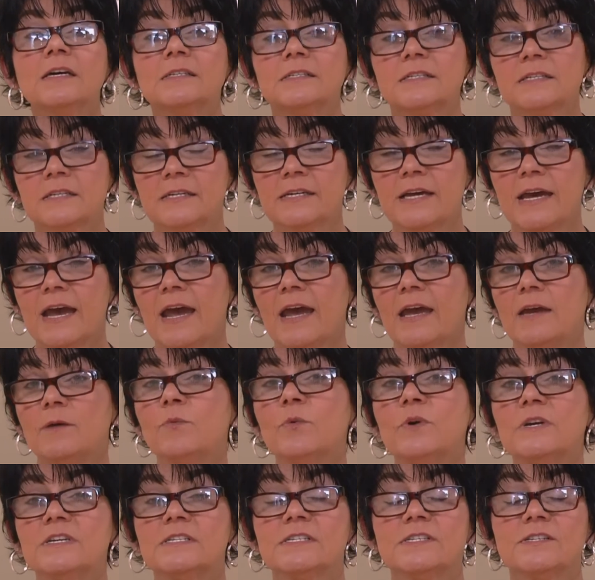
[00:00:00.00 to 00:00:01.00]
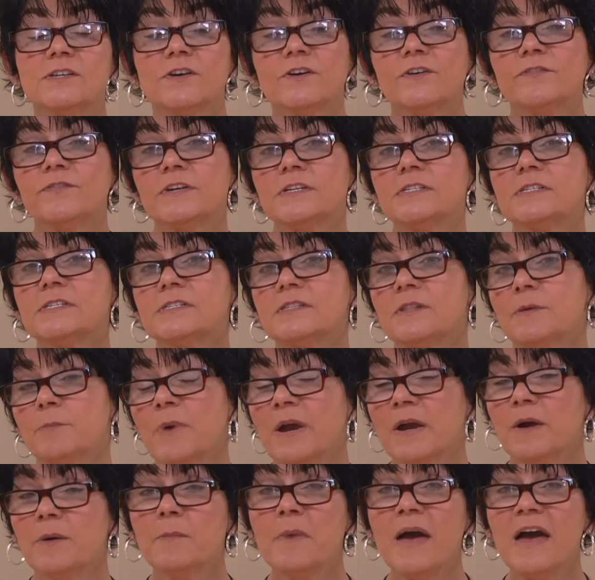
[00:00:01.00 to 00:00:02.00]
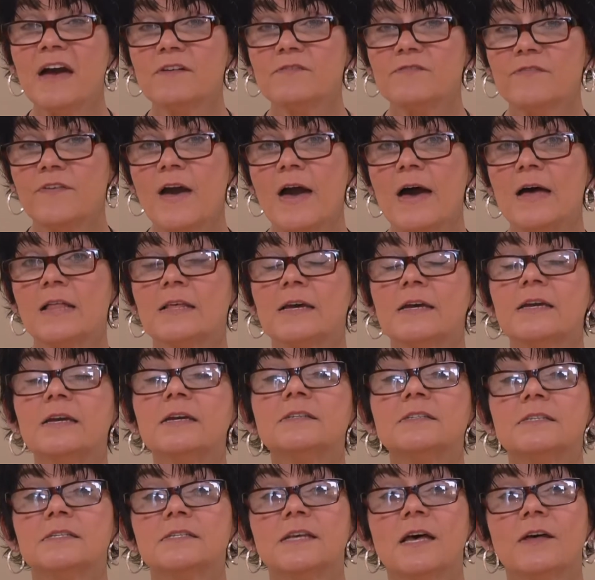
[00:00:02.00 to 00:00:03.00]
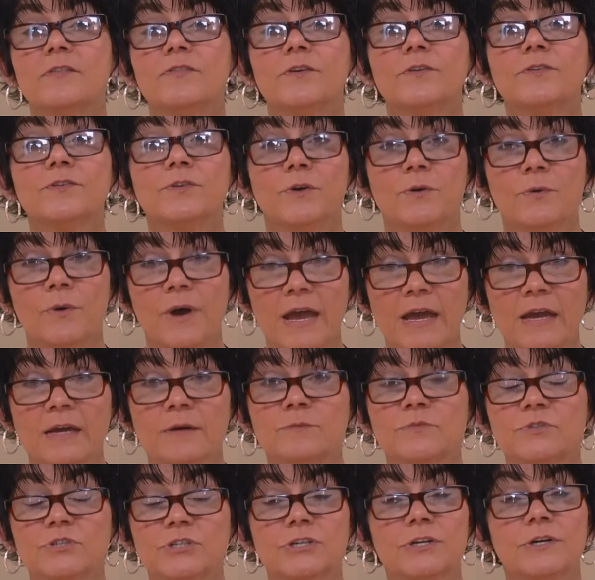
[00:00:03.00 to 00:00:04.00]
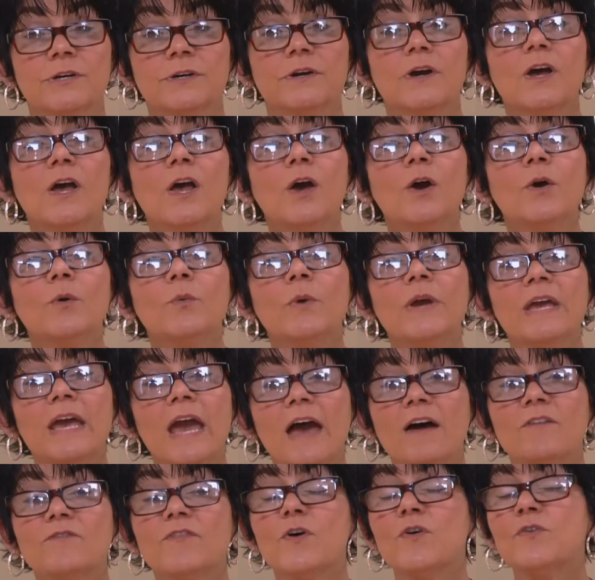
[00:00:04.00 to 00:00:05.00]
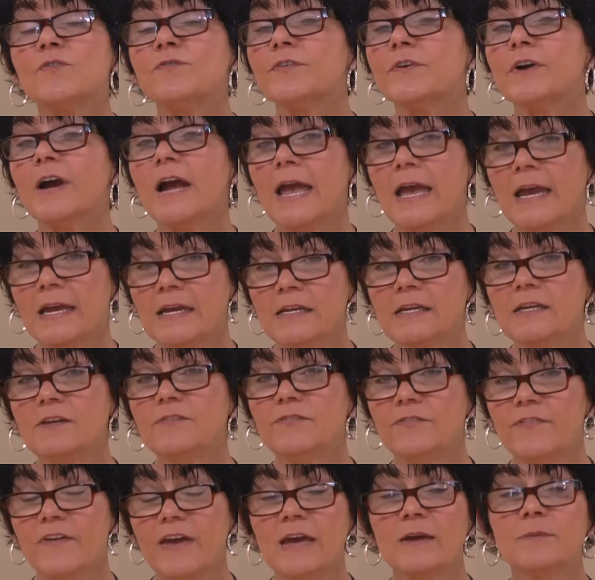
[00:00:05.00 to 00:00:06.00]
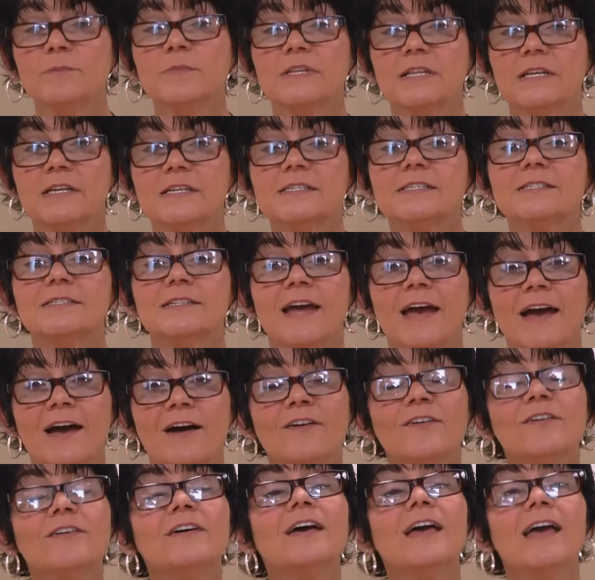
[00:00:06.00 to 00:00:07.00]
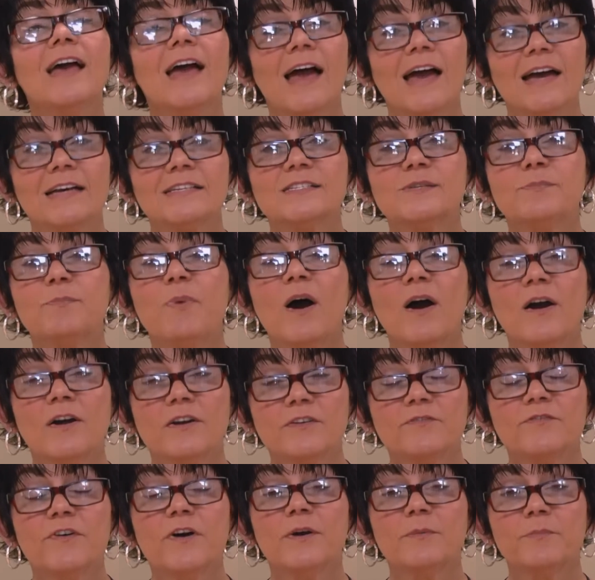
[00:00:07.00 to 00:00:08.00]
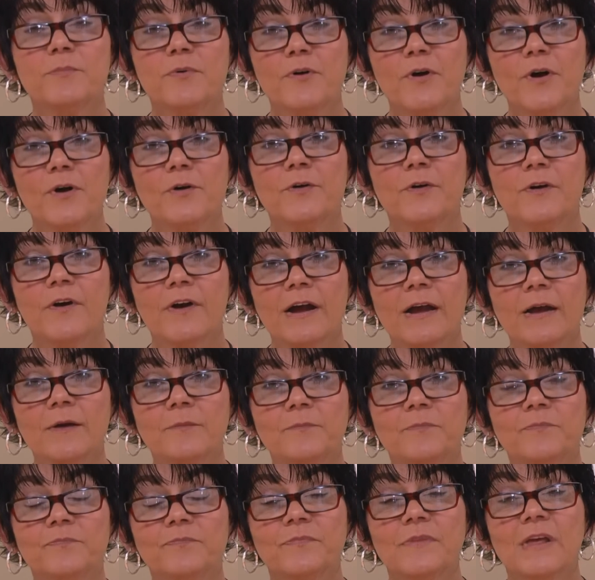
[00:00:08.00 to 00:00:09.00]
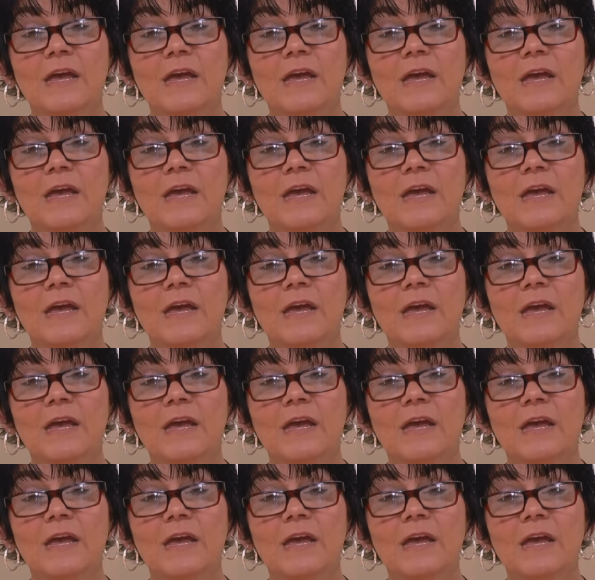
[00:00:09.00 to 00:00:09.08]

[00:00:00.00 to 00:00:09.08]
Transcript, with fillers: Today we service the Merrimack Valley in southern New Hampshire. We have over 80 families now as part of our program.